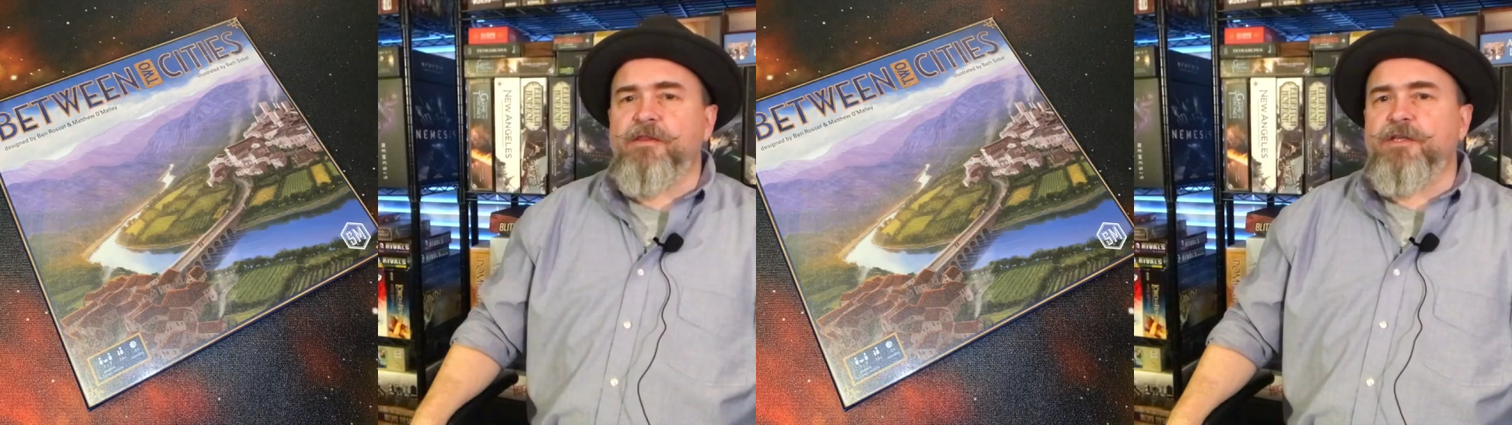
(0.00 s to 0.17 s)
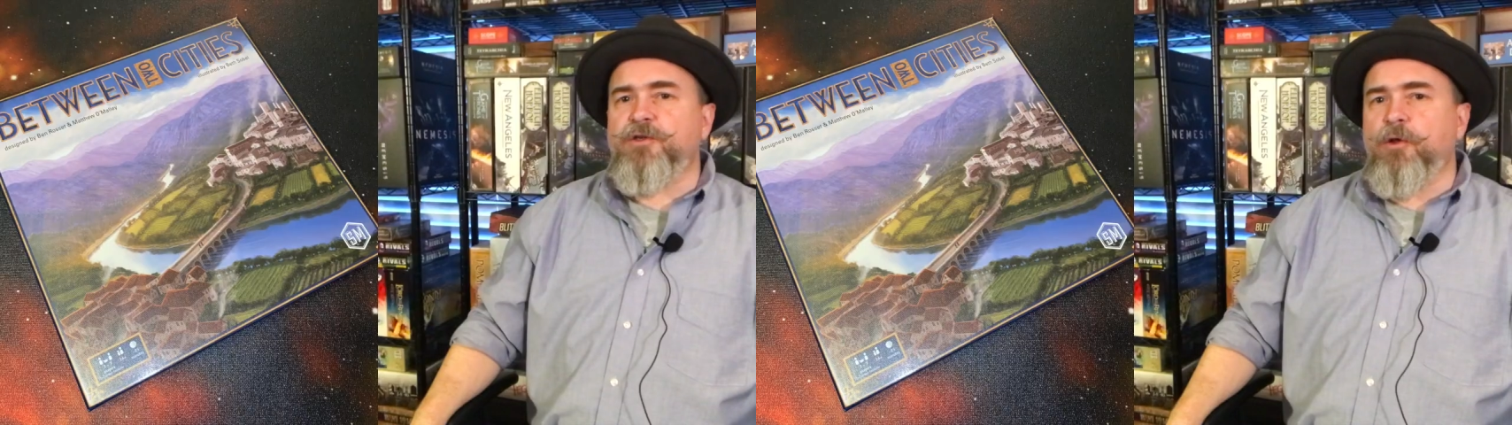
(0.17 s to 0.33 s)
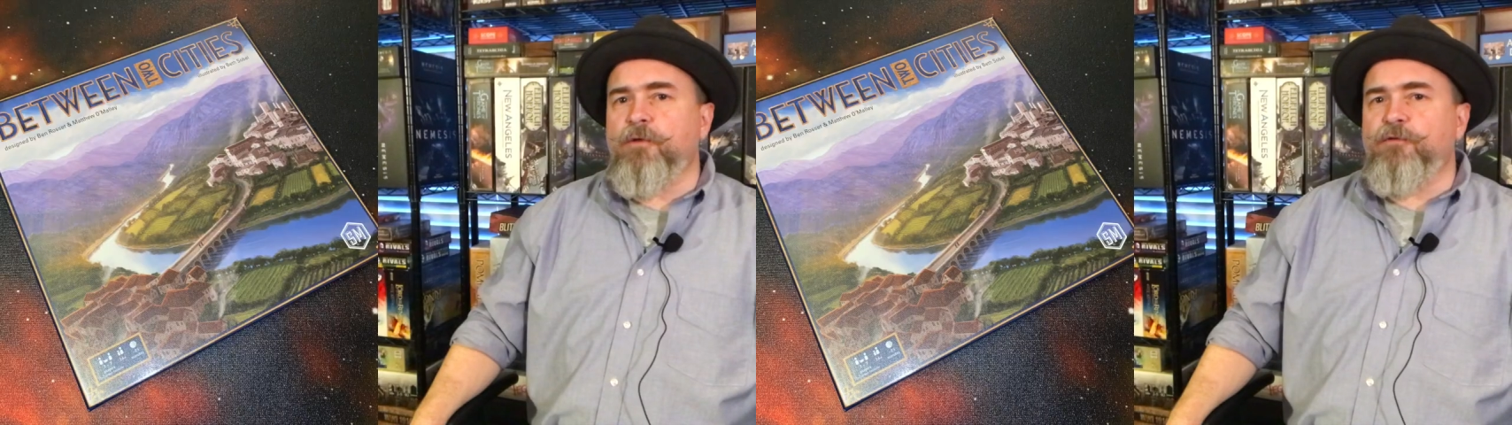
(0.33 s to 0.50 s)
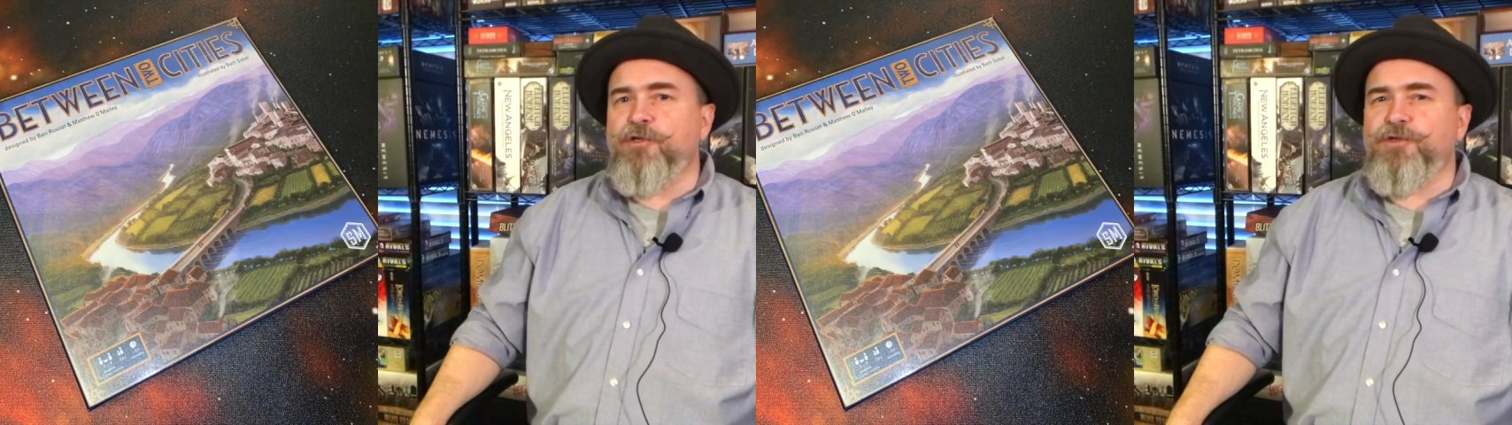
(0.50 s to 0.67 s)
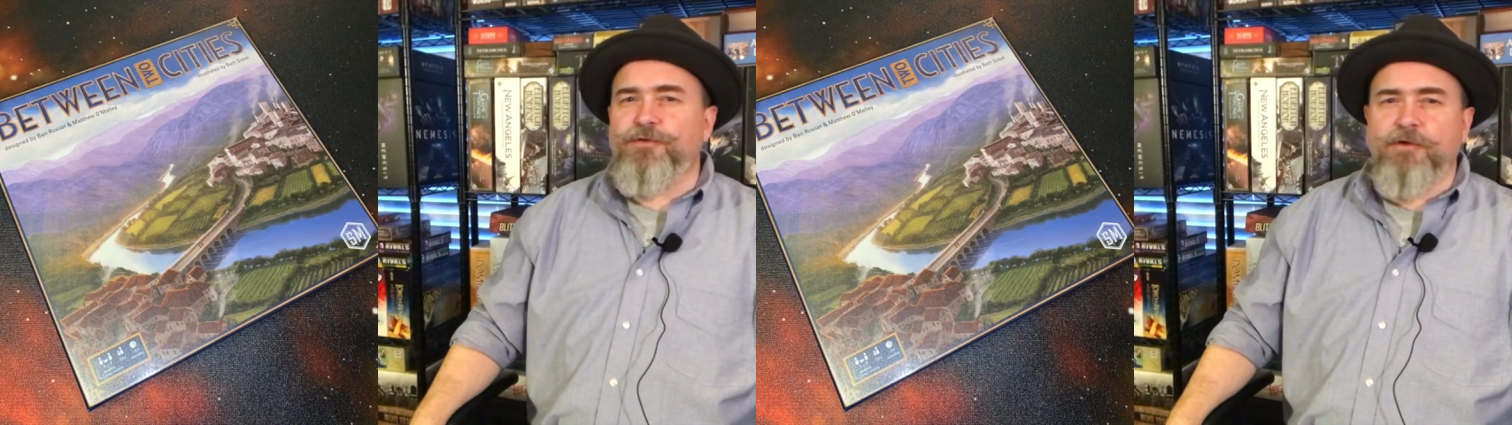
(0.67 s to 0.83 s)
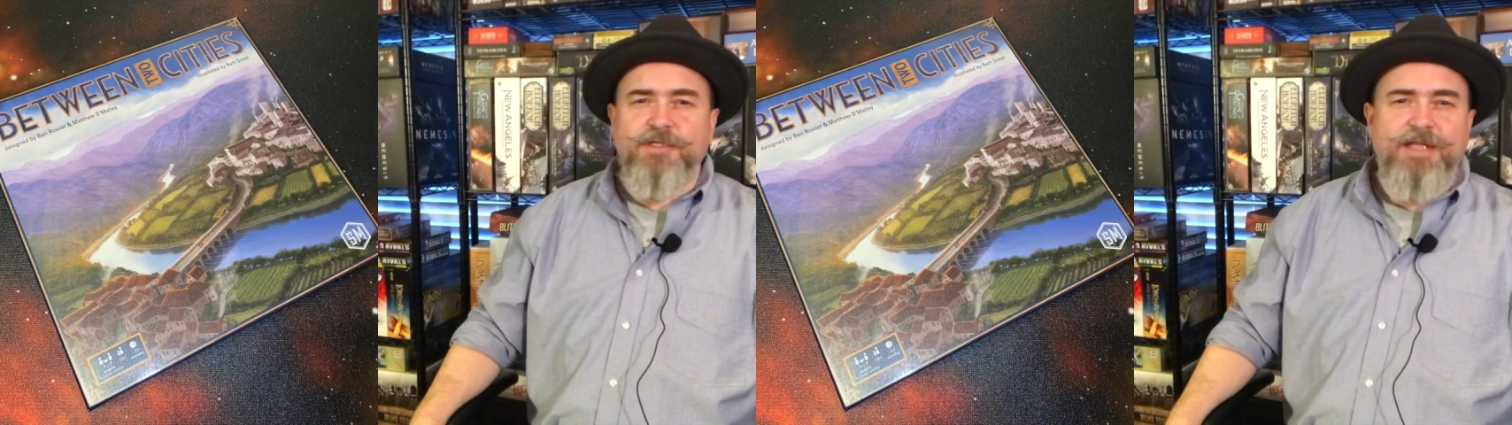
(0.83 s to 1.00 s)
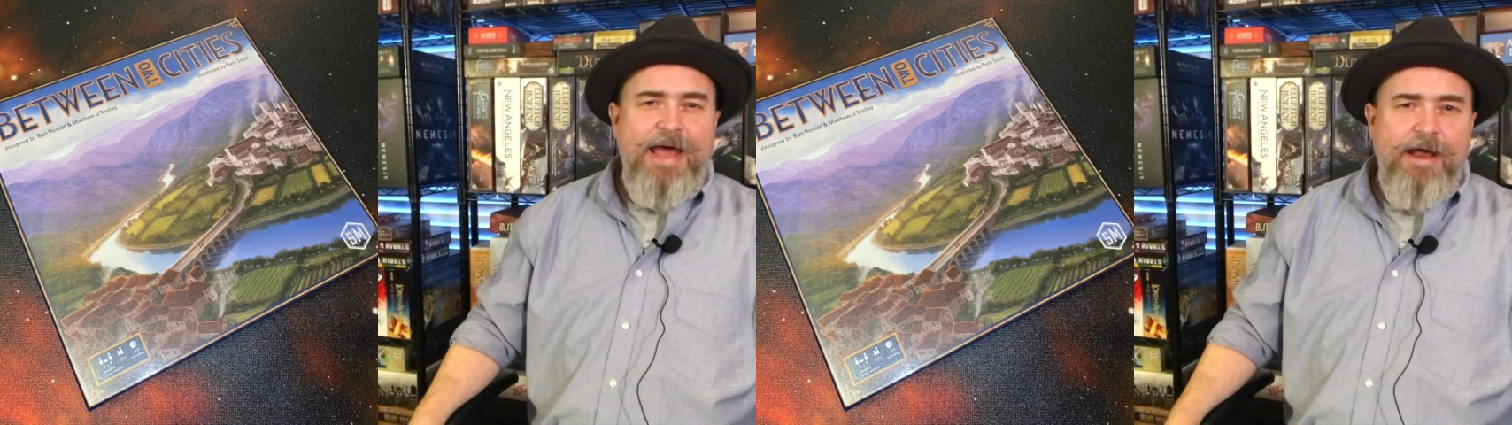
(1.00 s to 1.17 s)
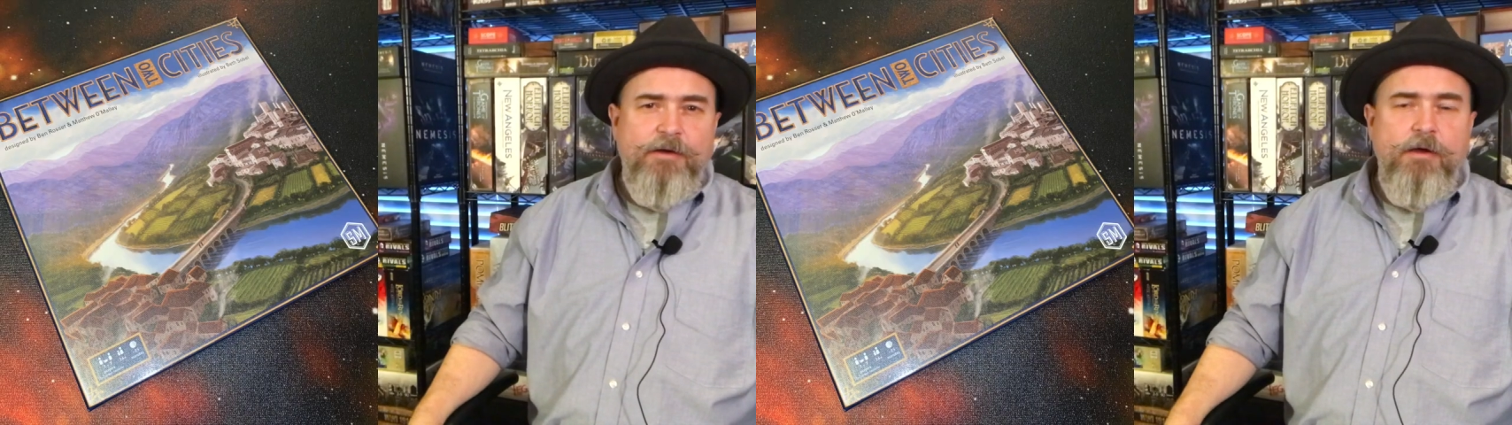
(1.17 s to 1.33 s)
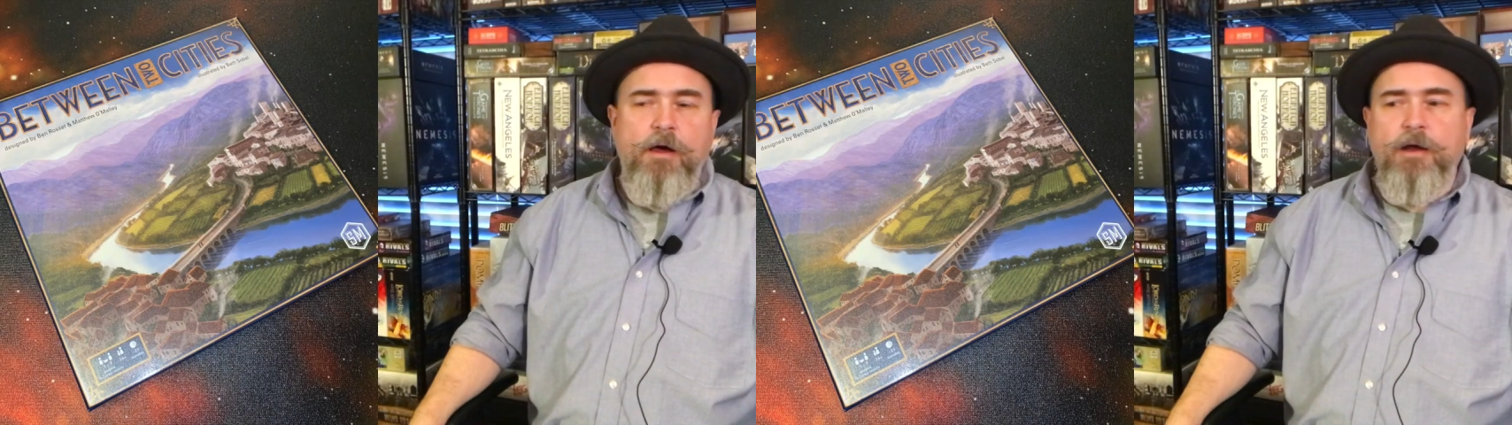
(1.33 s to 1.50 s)
the solo version feels
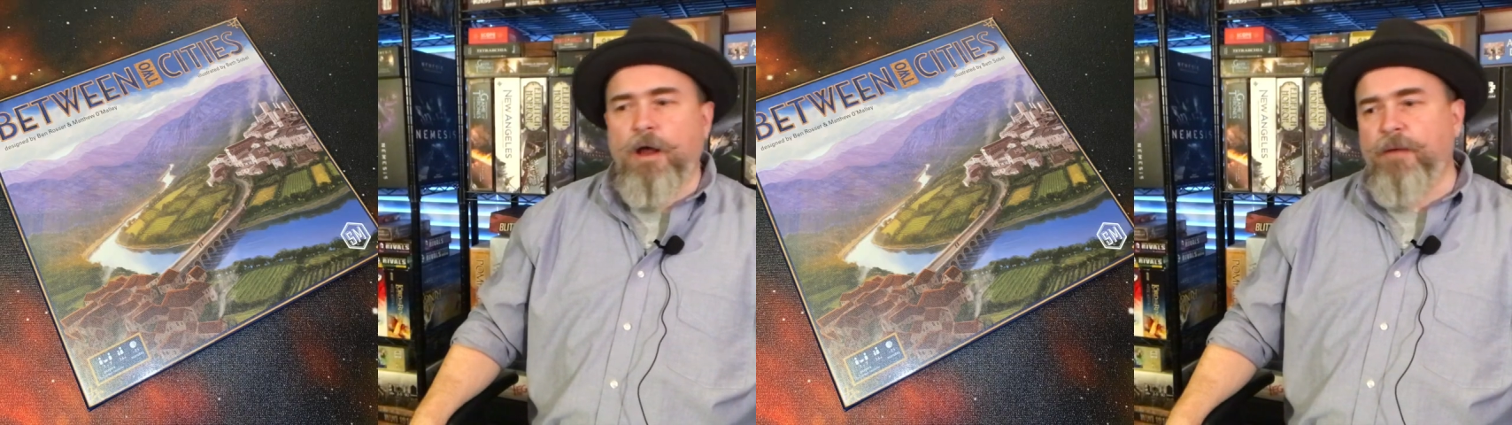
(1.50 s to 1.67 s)
tacked on.